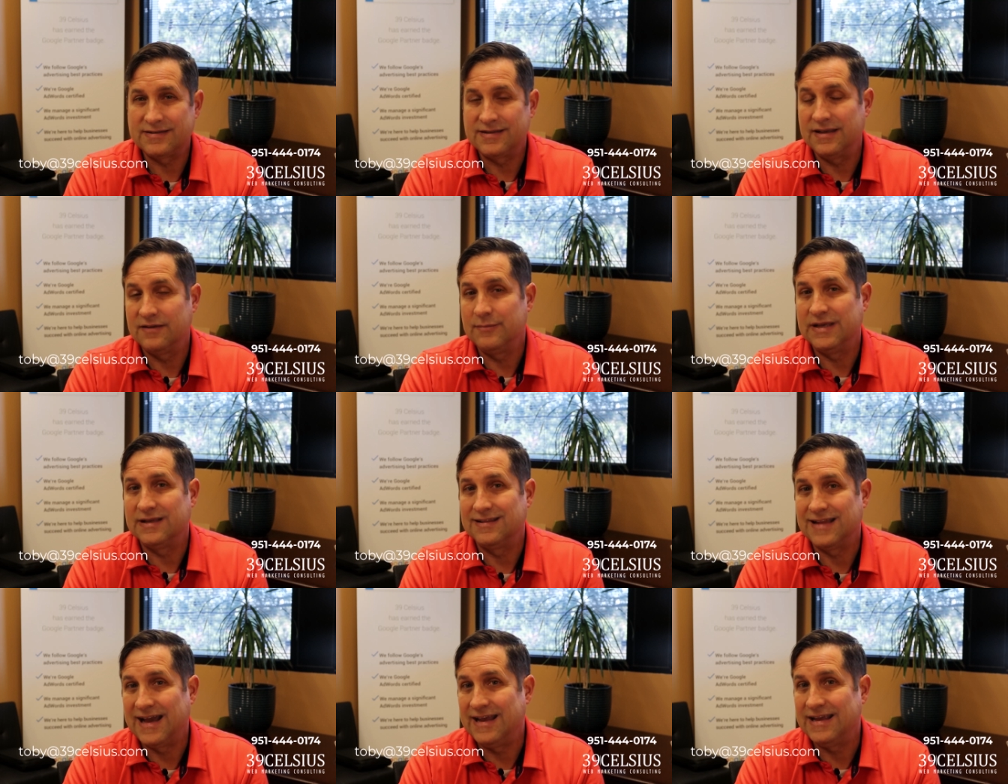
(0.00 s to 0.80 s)
to give me a
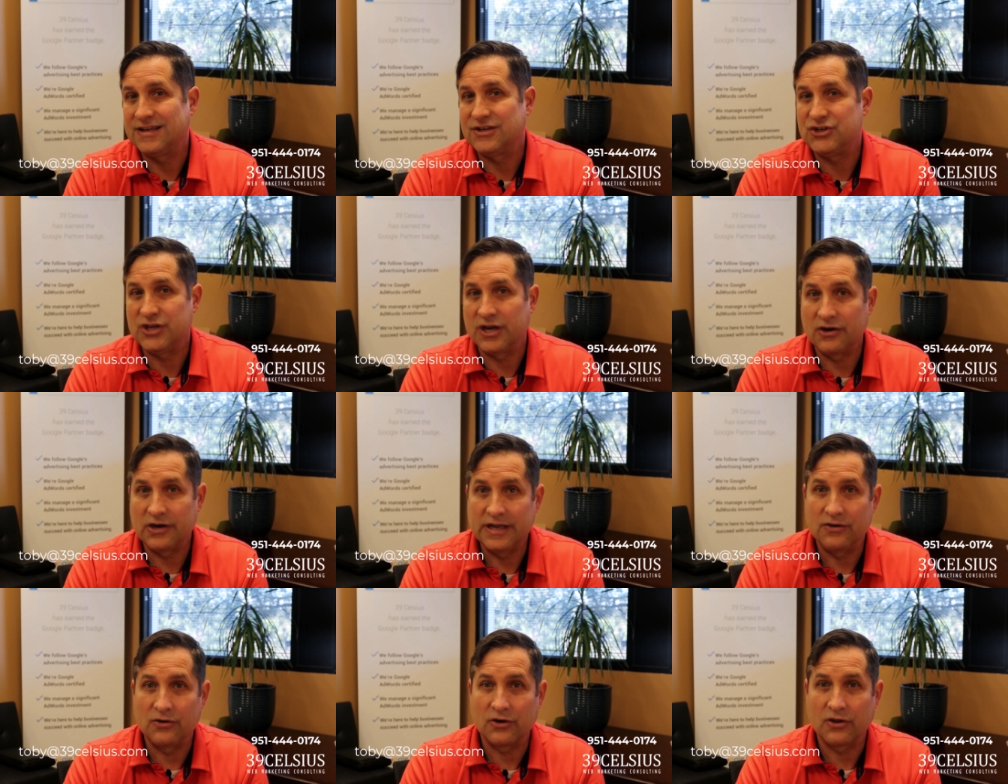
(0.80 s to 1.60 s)
like, share
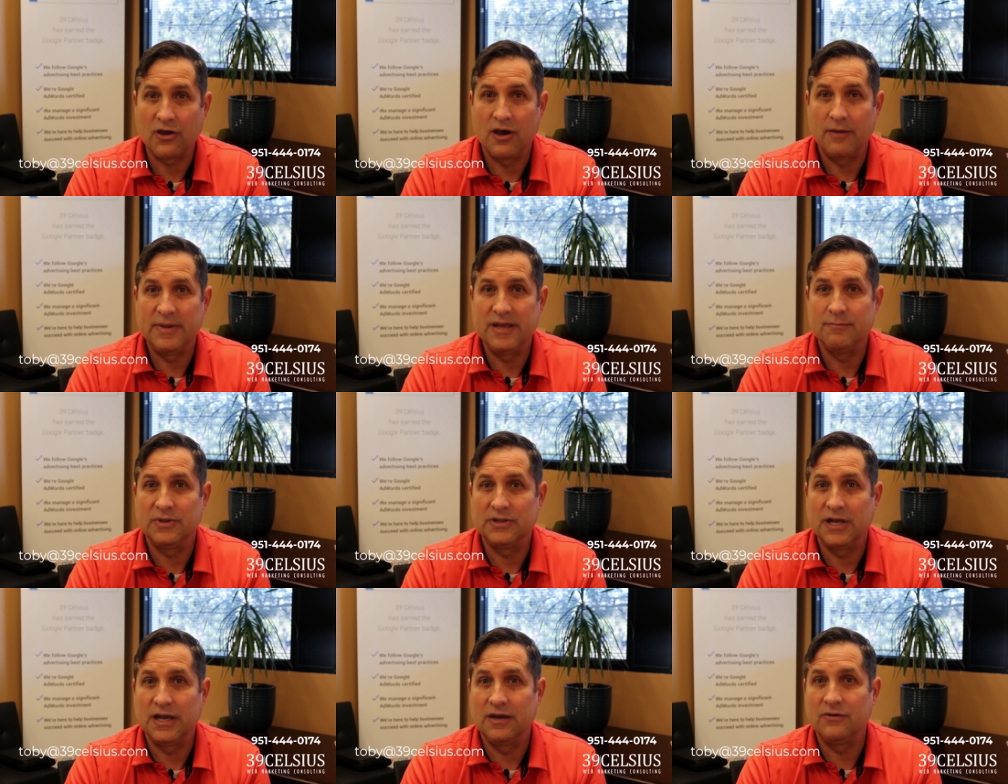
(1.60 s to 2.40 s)
it, or comment
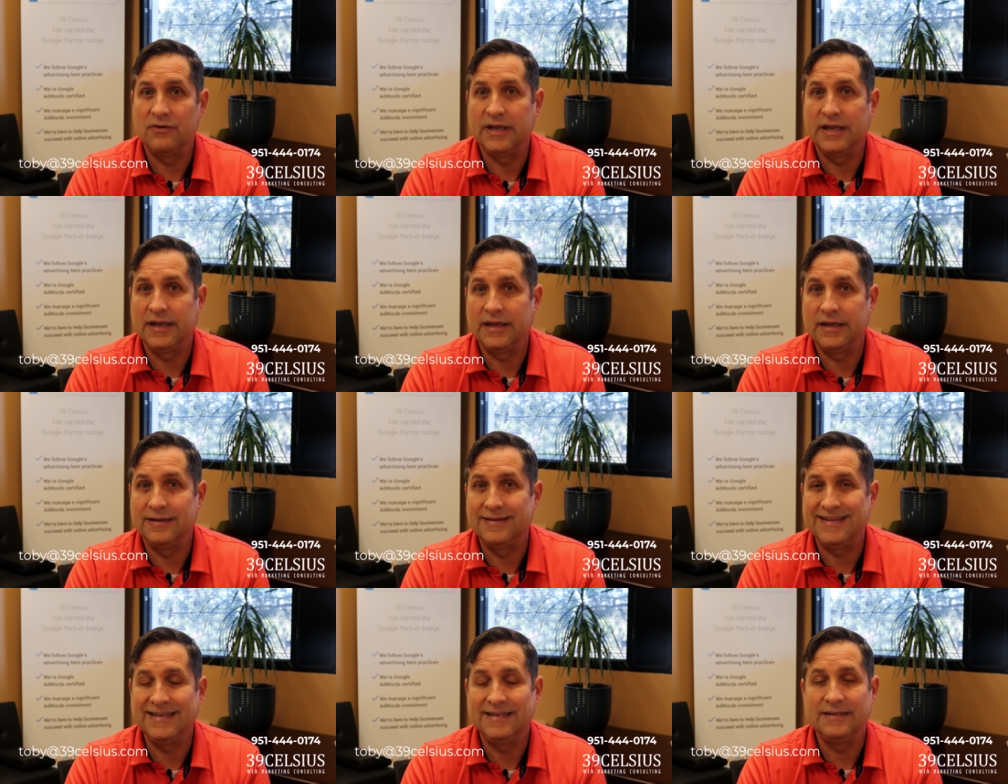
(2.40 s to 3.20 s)
below.
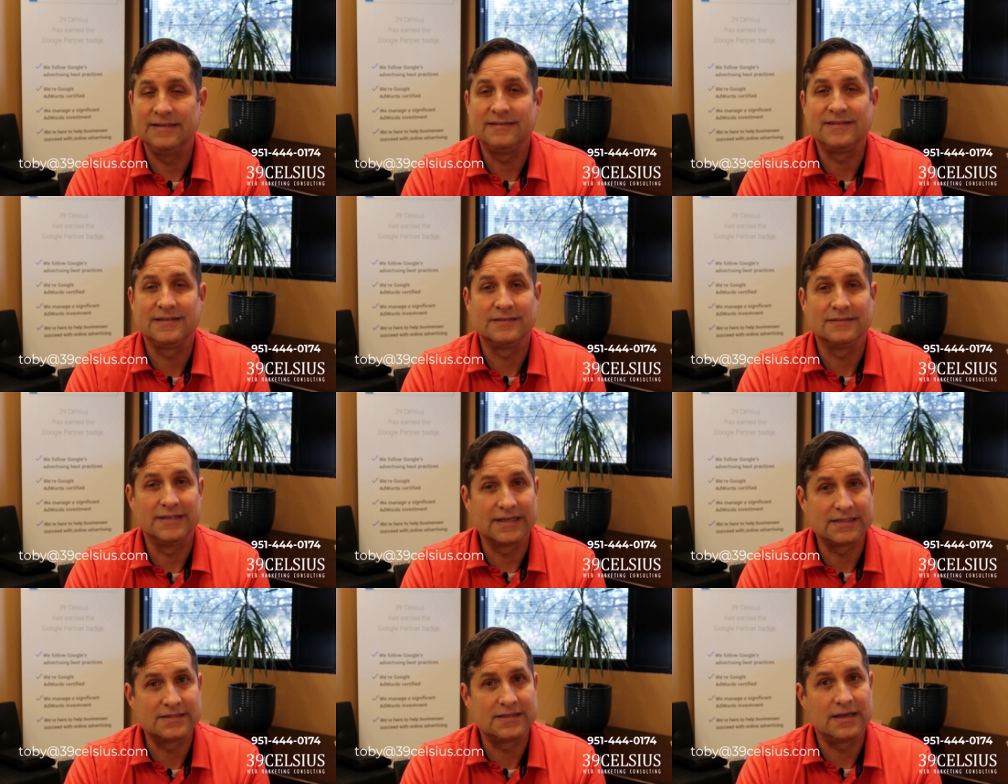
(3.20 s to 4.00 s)
And until
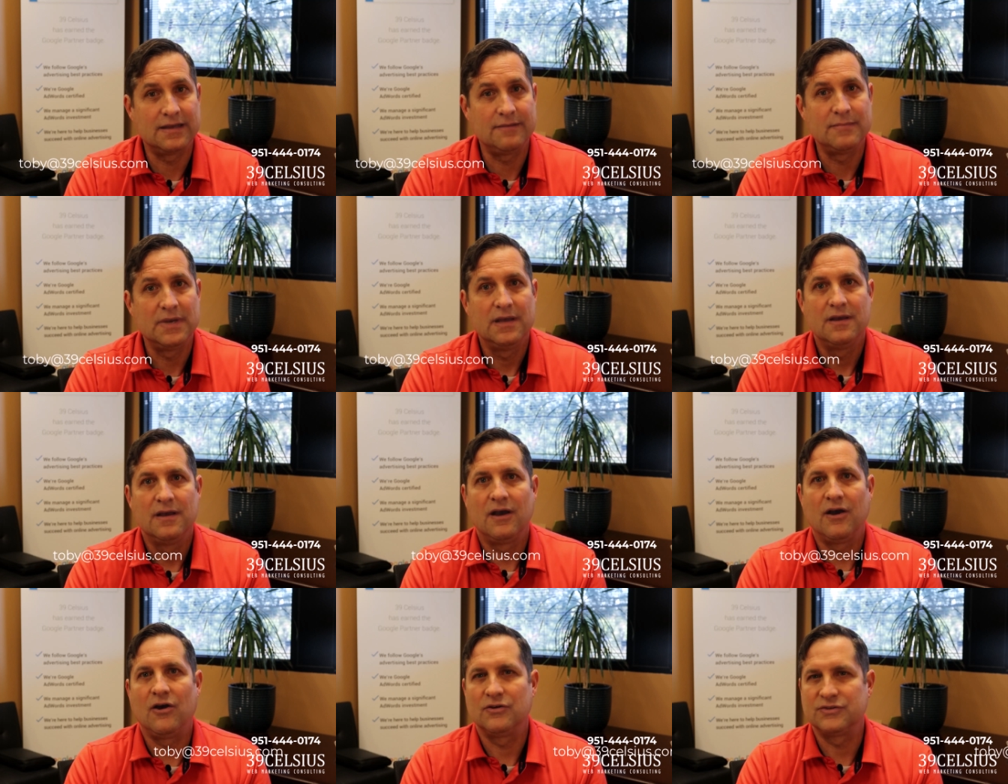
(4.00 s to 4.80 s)
next time,
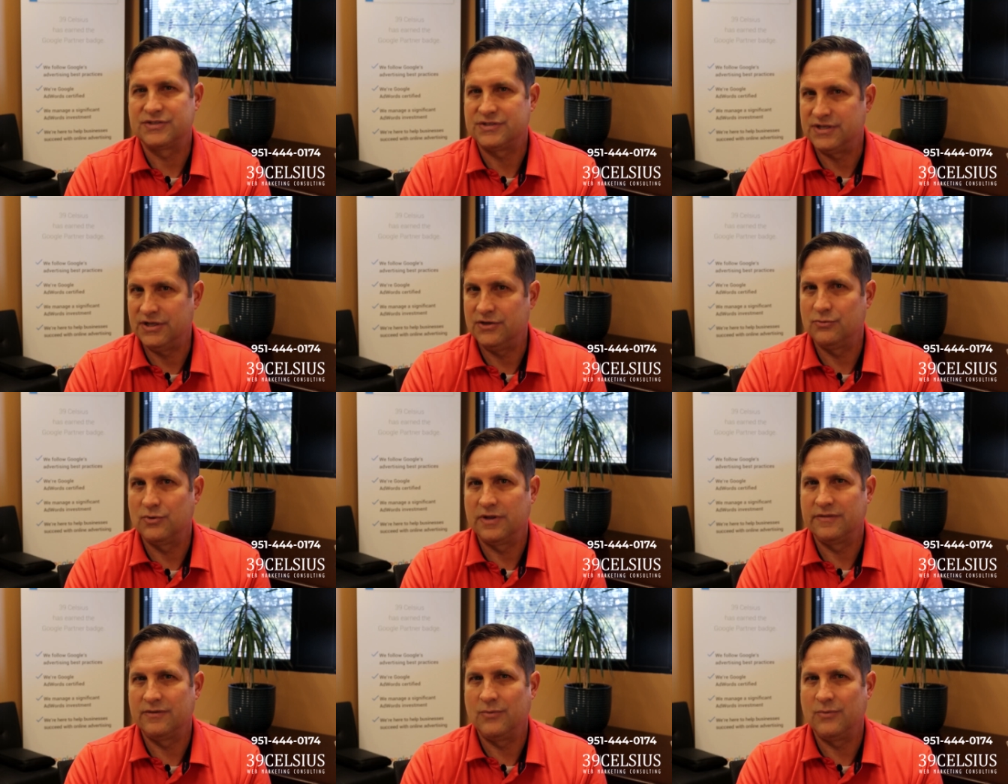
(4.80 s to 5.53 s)
I'll see you on the